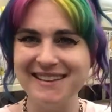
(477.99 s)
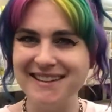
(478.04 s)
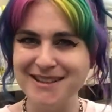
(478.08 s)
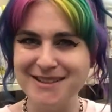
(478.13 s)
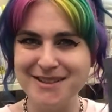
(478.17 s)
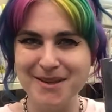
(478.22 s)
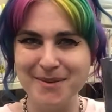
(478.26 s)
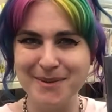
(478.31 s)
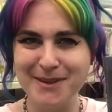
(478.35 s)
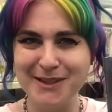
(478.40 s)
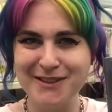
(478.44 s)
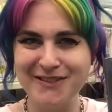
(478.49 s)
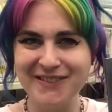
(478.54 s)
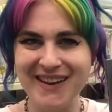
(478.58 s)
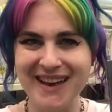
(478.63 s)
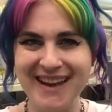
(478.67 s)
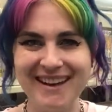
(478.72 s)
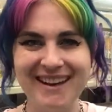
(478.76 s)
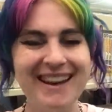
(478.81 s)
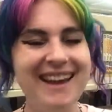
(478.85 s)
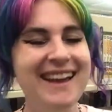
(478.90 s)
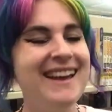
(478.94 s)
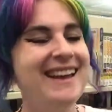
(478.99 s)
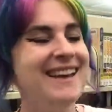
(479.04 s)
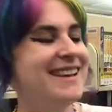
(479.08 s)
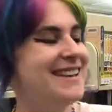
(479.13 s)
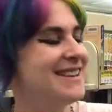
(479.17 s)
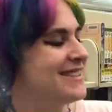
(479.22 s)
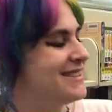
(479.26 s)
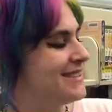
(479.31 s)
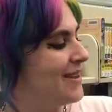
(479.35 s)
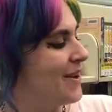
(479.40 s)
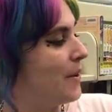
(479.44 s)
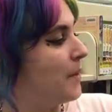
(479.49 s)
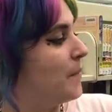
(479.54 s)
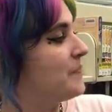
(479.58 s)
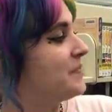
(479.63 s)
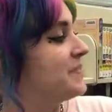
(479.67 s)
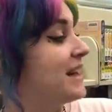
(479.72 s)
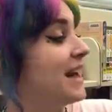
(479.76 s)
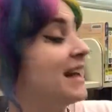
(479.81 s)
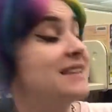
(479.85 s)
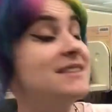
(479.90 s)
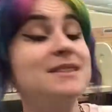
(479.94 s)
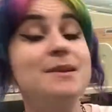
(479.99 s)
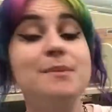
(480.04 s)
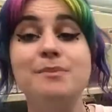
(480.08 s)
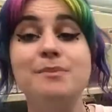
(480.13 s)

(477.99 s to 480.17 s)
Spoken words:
They're so much fun. So that's